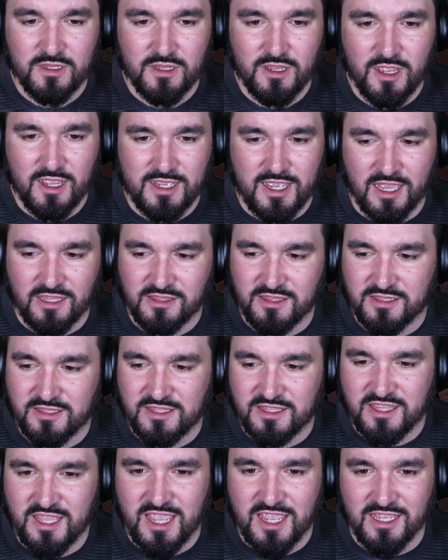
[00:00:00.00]
Okay, I
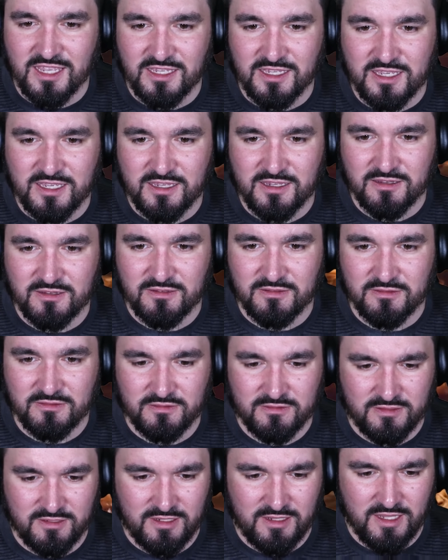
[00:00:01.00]
think
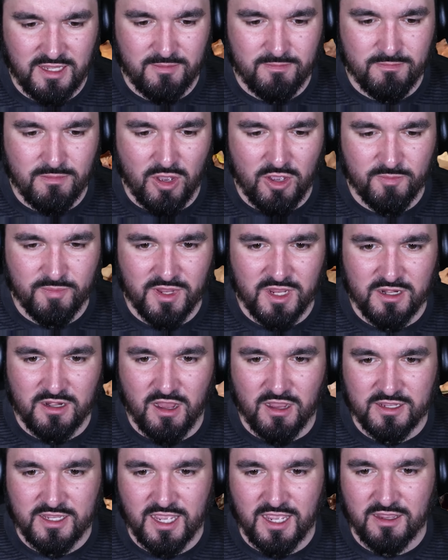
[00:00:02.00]
it might be a
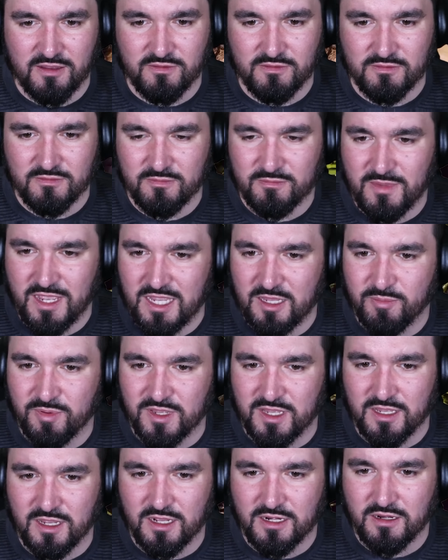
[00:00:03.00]
knockout.
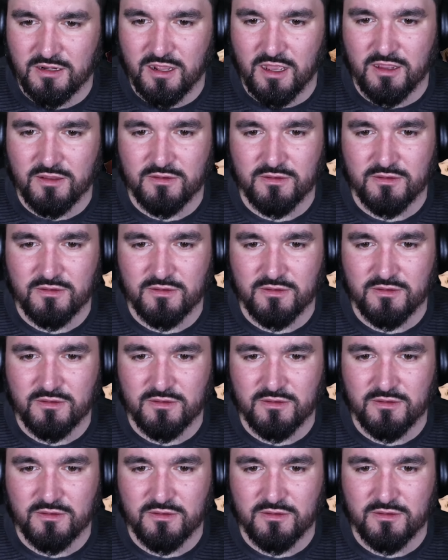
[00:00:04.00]
Maybe, I don't know.